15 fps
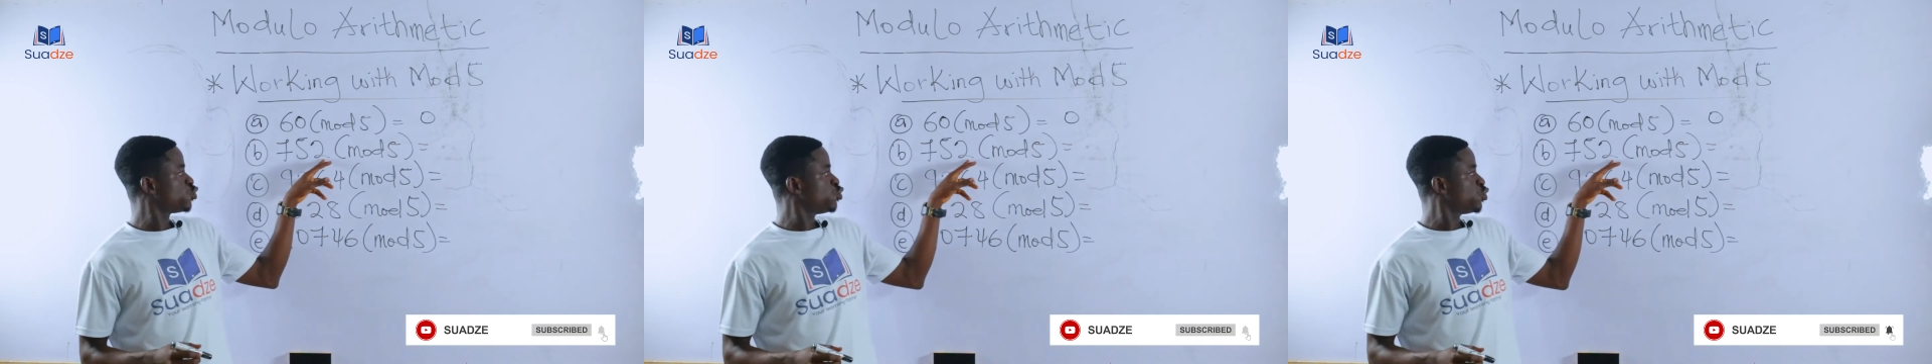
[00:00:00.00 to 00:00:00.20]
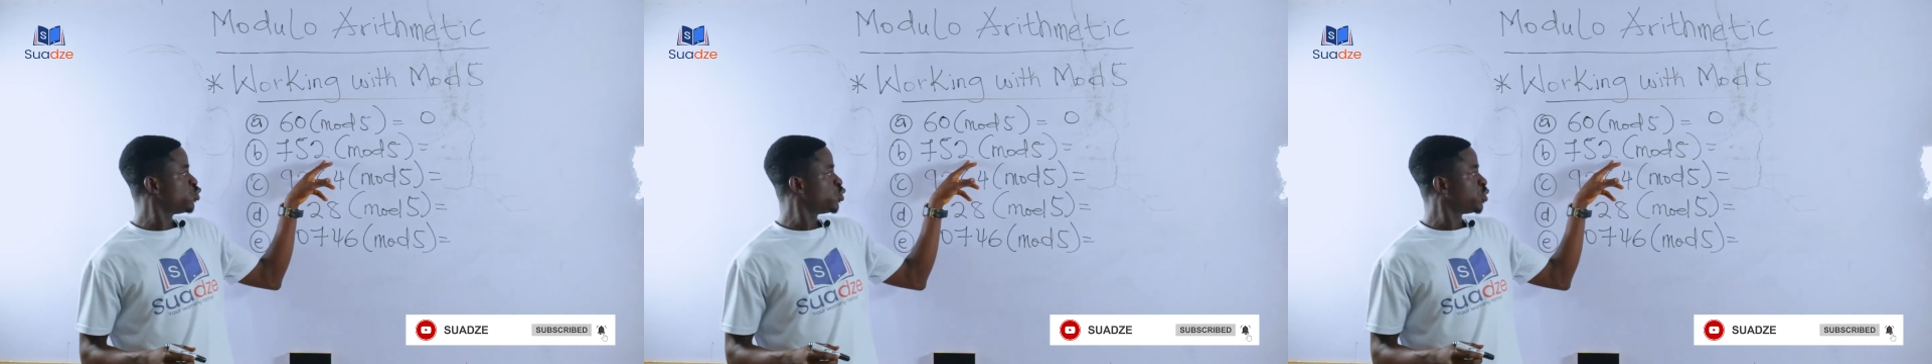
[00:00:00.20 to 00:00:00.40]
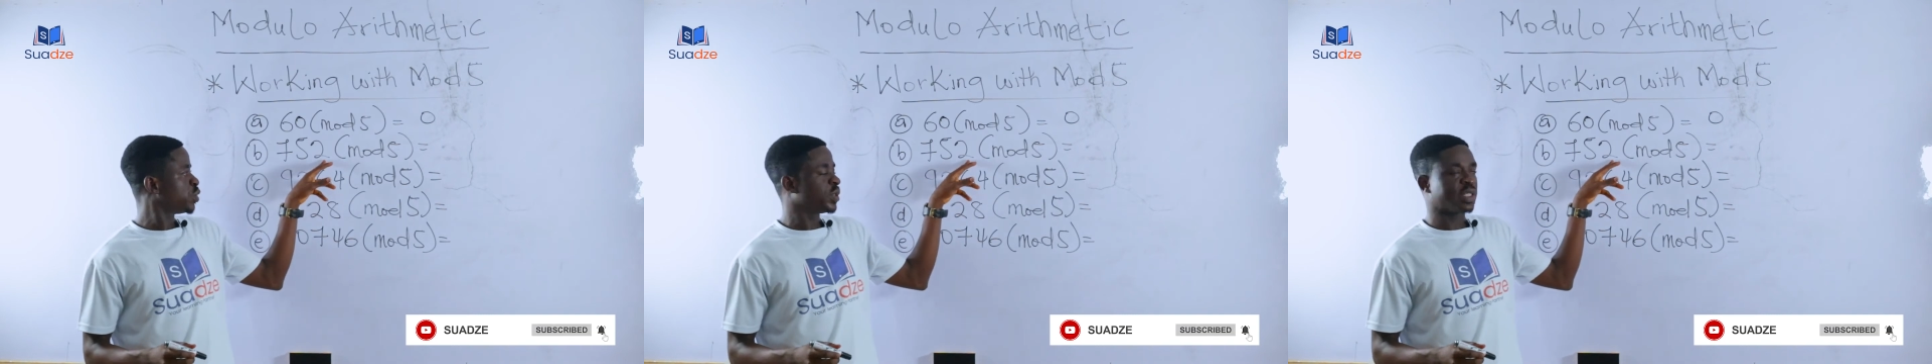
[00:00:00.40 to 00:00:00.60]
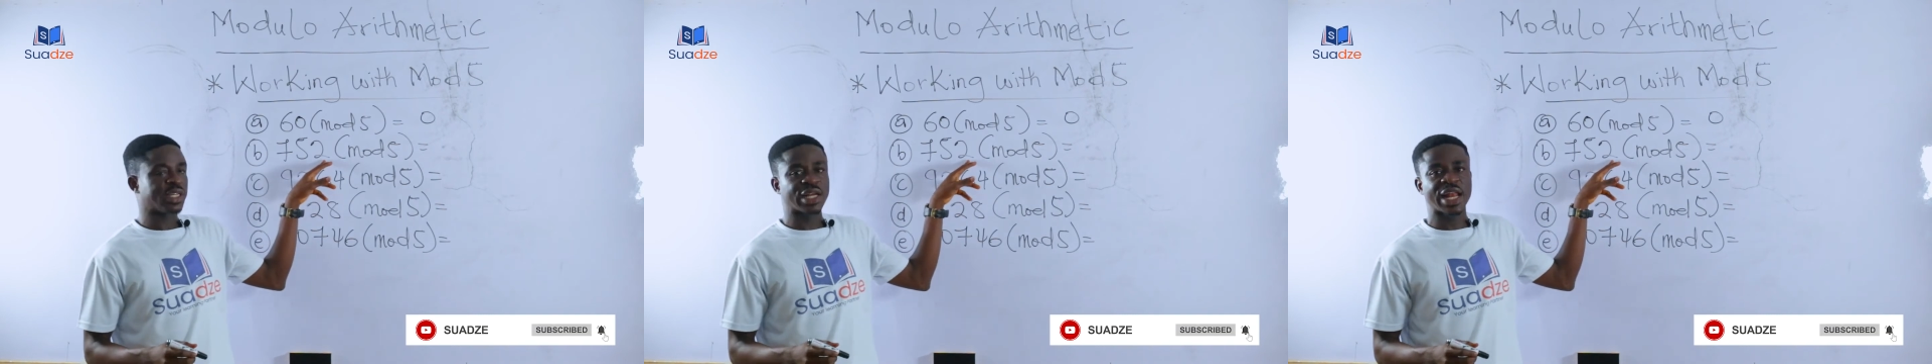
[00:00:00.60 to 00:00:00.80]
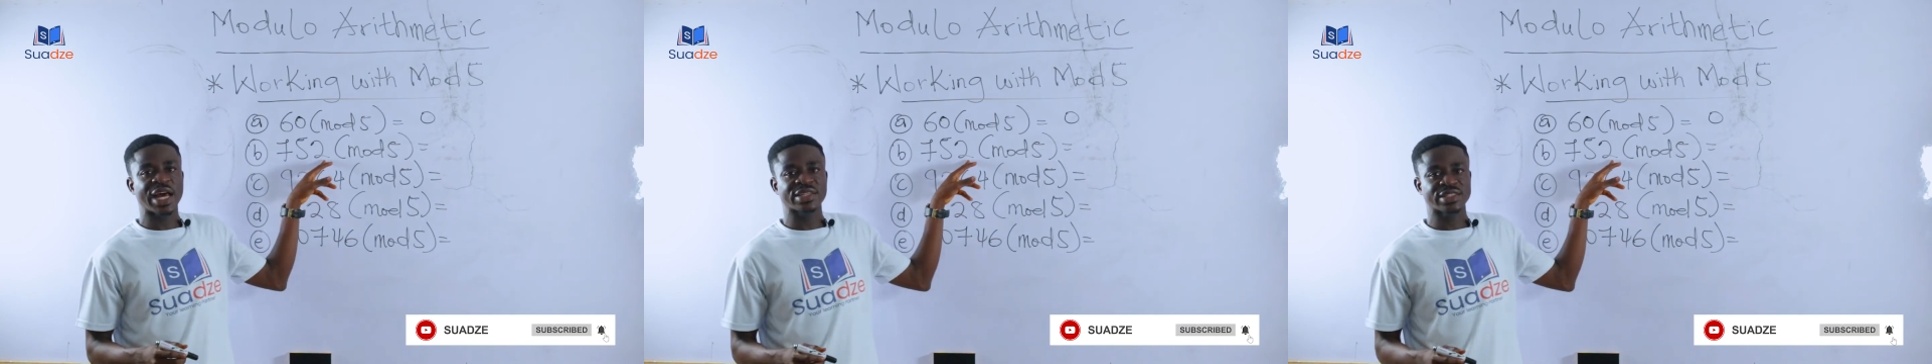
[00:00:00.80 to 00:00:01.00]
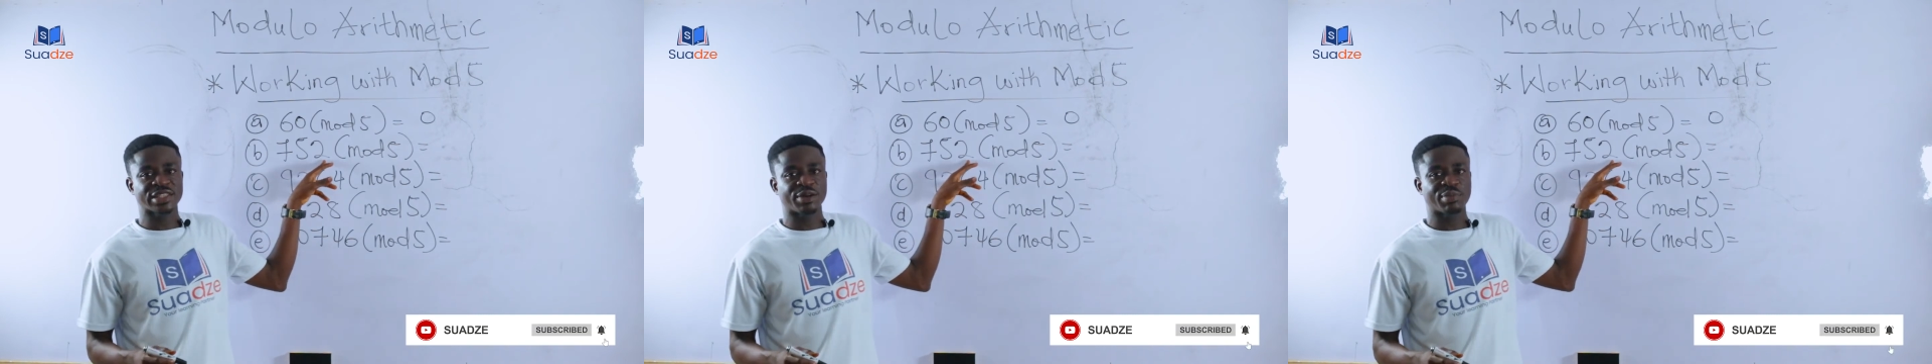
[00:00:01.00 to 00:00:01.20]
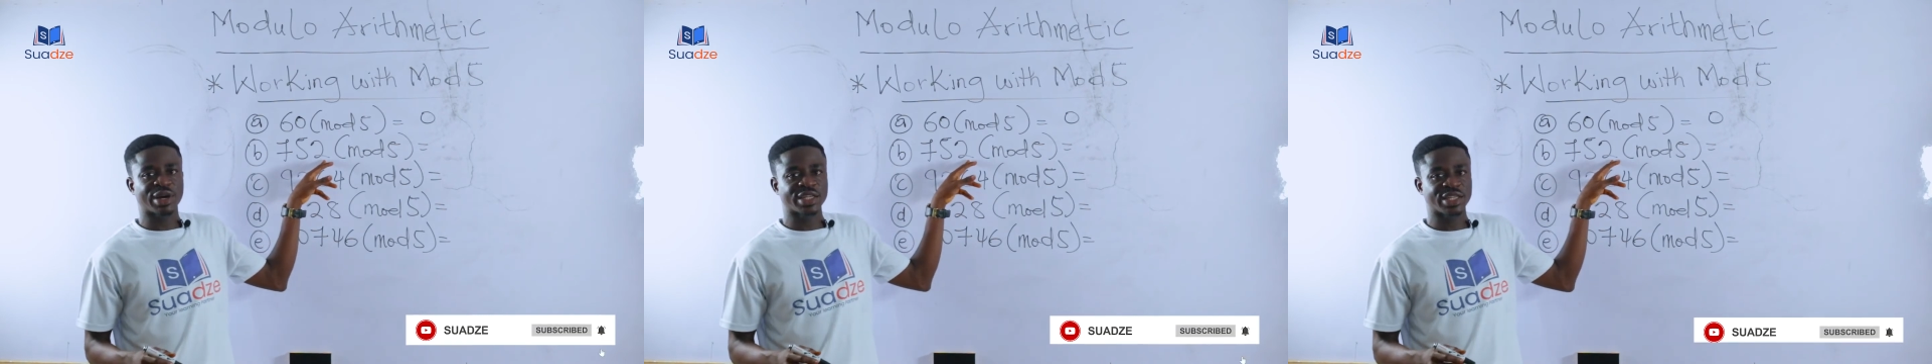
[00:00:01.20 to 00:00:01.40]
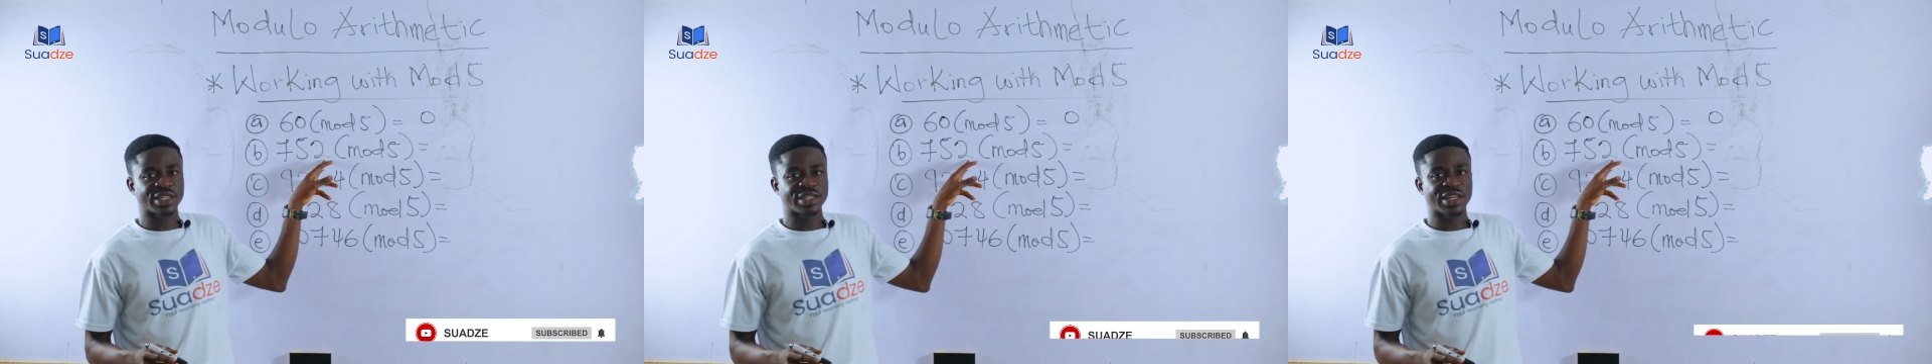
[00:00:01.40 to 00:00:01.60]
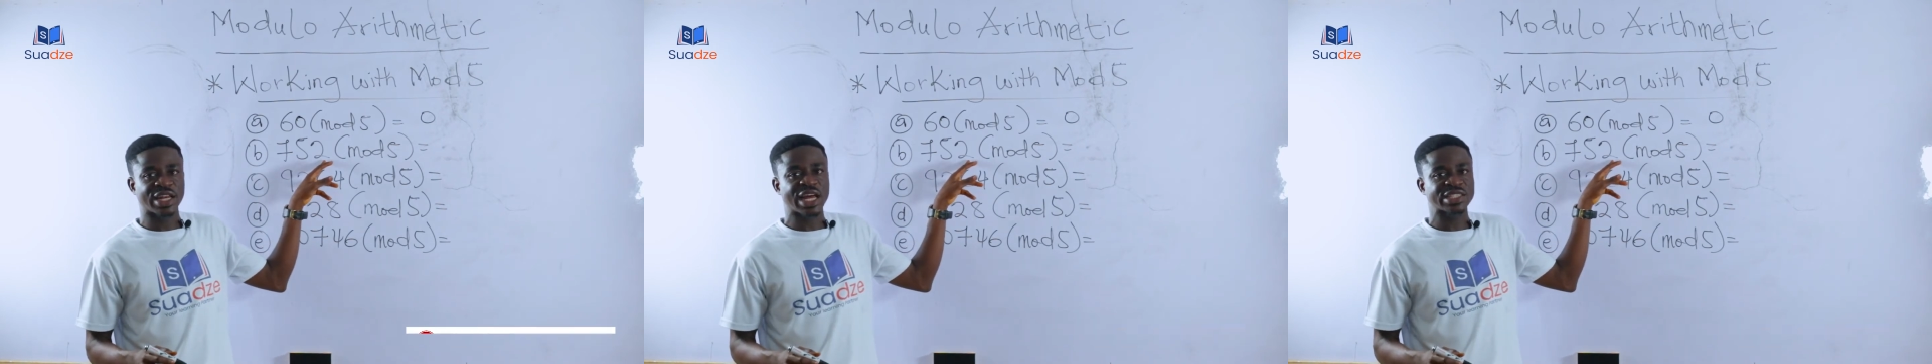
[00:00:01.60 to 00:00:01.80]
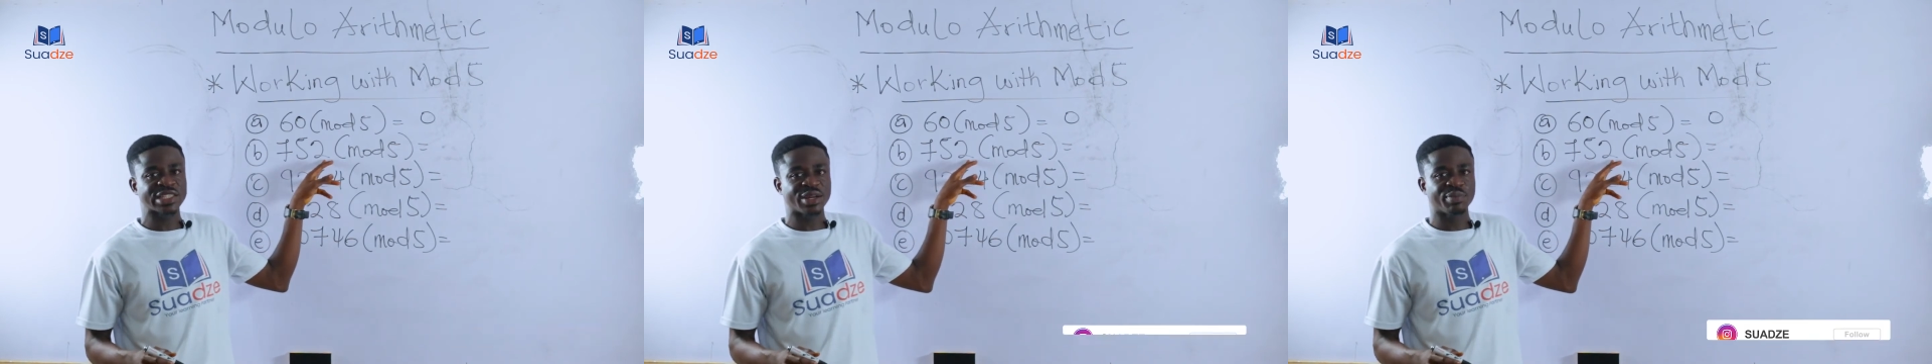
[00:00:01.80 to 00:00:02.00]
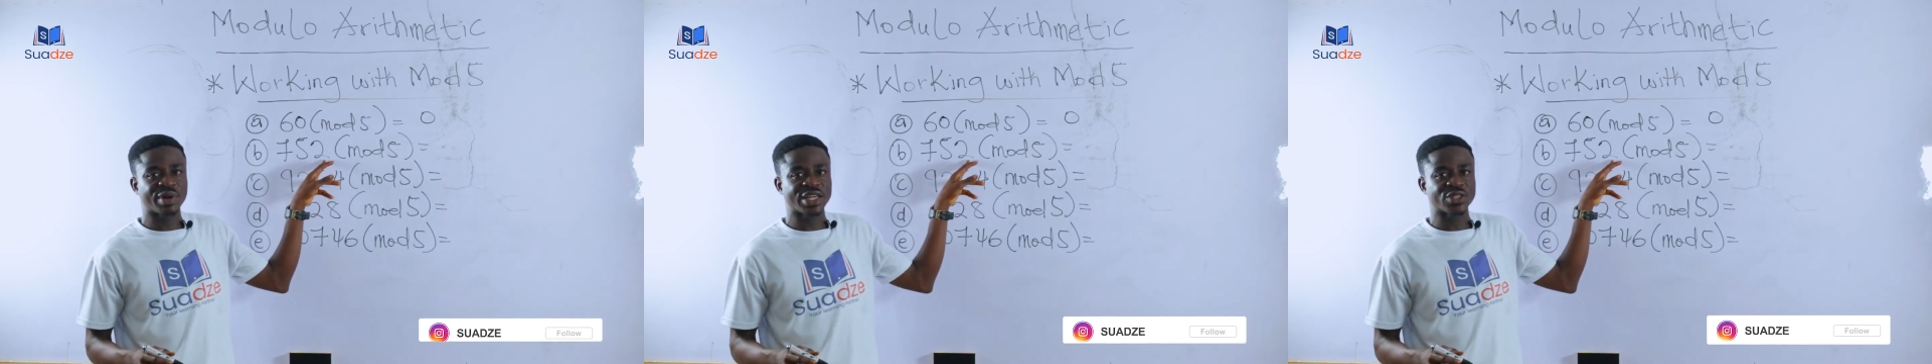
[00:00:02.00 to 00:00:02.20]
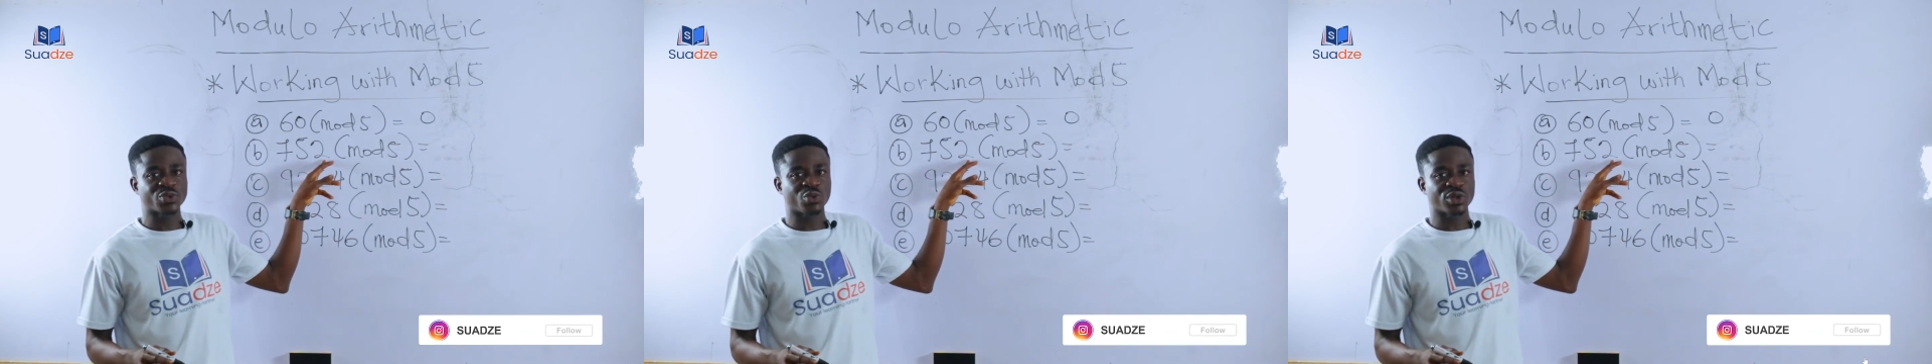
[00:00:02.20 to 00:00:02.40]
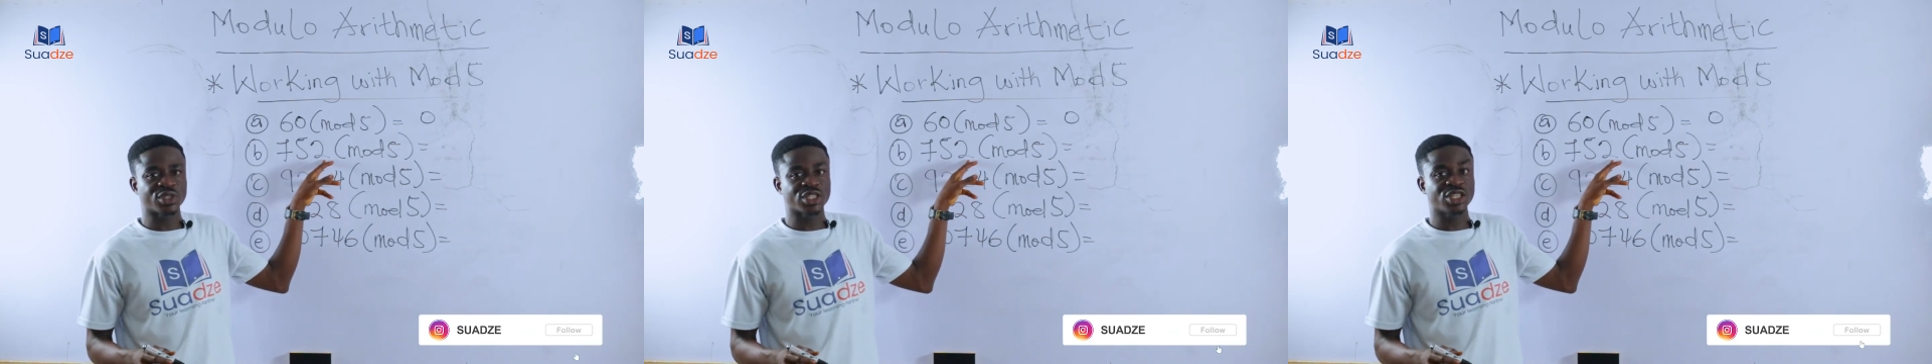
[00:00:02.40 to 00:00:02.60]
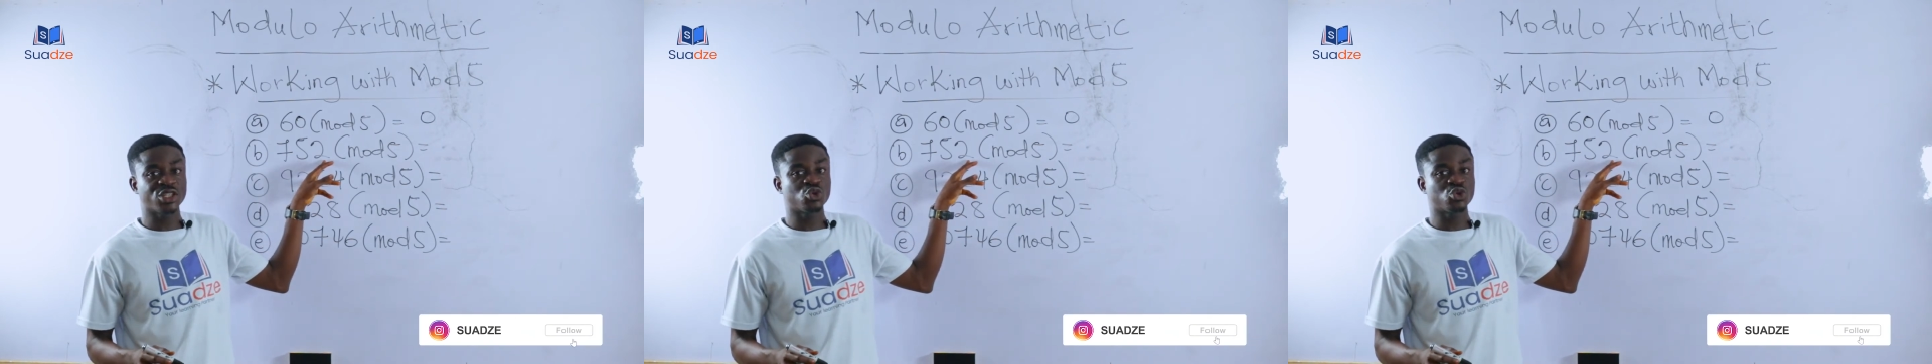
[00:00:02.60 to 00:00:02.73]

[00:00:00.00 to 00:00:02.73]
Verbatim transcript: to the last number here. The last number is what?